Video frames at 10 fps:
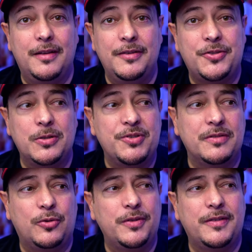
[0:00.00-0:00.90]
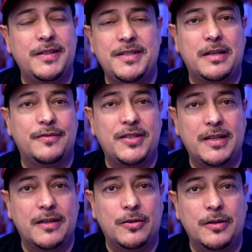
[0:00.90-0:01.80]
in terms of all the things that I've
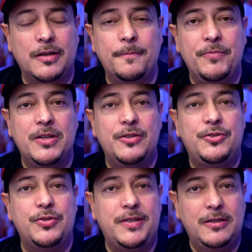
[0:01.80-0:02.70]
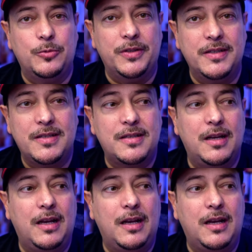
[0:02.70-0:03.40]
taken on to deal with this.